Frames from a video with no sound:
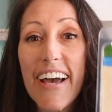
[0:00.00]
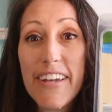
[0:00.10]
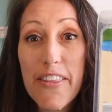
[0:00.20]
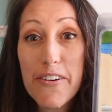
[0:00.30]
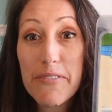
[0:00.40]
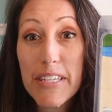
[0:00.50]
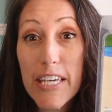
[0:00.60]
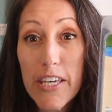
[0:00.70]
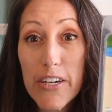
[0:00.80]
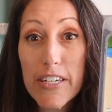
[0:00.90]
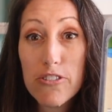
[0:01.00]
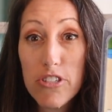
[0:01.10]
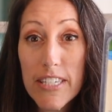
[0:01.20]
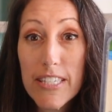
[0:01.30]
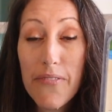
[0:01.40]
Another really good
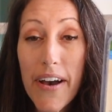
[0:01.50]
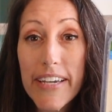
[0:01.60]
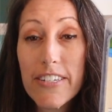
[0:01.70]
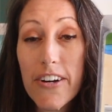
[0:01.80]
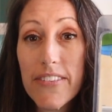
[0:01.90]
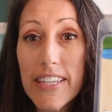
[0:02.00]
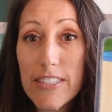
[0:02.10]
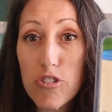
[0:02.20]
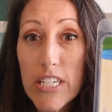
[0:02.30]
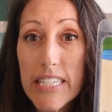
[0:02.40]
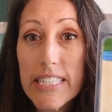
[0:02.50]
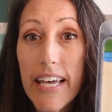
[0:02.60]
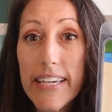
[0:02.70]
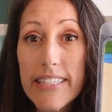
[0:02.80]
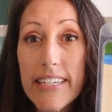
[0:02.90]
cheese find are these cheese
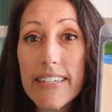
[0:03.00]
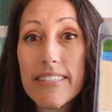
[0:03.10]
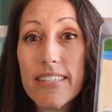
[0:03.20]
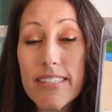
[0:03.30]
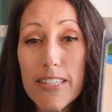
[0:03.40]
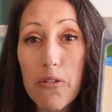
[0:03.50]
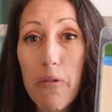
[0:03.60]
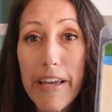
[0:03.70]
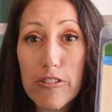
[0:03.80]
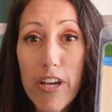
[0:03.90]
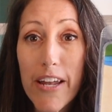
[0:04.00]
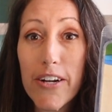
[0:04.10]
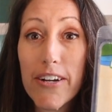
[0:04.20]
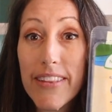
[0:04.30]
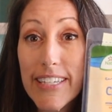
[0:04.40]
slices. This is a white
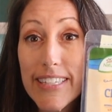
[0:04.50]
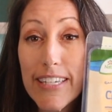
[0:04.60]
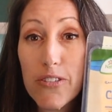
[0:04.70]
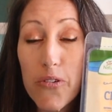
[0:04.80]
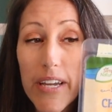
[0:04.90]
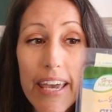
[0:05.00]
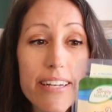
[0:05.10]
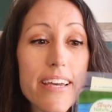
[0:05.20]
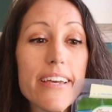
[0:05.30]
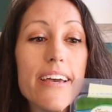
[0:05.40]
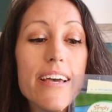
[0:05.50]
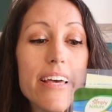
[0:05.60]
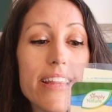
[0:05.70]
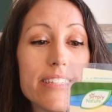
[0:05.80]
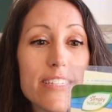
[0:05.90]
cheddar. This is organic.
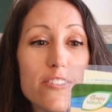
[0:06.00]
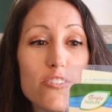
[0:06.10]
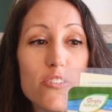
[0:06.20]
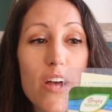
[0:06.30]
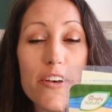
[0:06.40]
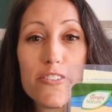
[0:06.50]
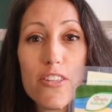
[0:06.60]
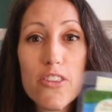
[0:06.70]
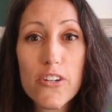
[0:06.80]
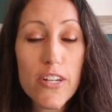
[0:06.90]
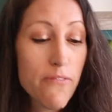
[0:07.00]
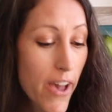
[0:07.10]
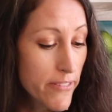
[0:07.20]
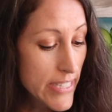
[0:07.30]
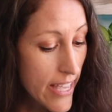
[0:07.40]
This is
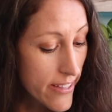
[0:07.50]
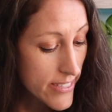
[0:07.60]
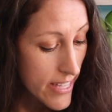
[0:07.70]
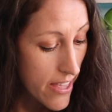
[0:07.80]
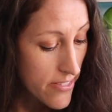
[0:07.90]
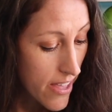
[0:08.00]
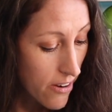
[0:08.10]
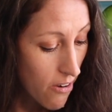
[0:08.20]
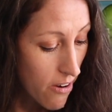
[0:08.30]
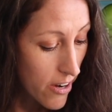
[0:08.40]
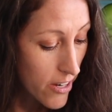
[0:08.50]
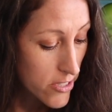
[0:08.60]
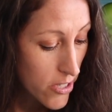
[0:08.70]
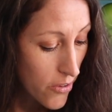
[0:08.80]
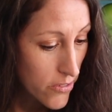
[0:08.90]
$2.35. And there are a
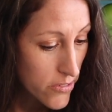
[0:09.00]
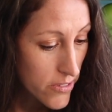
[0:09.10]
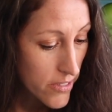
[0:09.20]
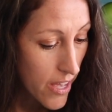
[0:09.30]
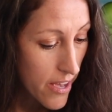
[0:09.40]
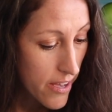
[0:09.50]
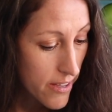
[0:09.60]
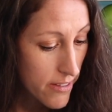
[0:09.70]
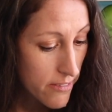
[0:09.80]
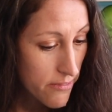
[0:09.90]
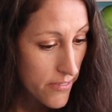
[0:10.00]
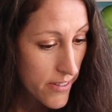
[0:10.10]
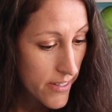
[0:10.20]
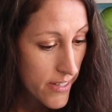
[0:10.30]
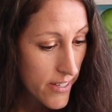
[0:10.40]
total of,
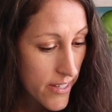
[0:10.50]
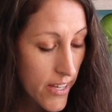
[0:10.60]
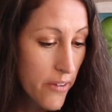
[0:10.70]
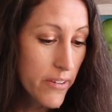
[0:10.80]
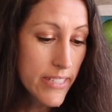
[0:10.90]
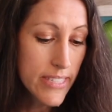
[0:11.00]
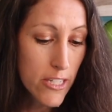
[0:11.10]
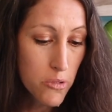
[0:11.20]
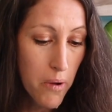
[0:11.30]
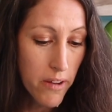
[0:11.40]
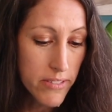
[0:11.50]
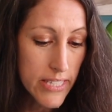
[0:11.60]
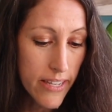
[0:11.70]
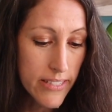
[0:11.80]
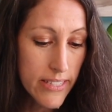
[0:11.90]
I wanna say 12
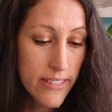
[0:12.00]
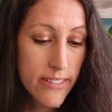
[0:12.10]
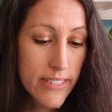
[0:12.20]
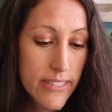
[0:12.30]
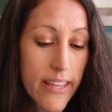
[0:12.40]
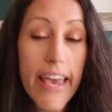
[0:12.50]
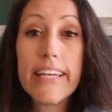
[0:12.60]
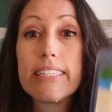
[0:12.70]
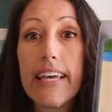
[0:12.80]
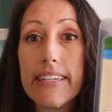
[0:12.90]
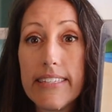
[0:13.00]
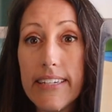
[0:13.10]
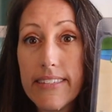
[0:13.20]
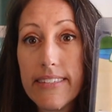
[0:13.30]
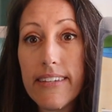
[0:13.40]
slices, 8
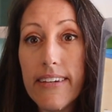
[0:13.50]
slices.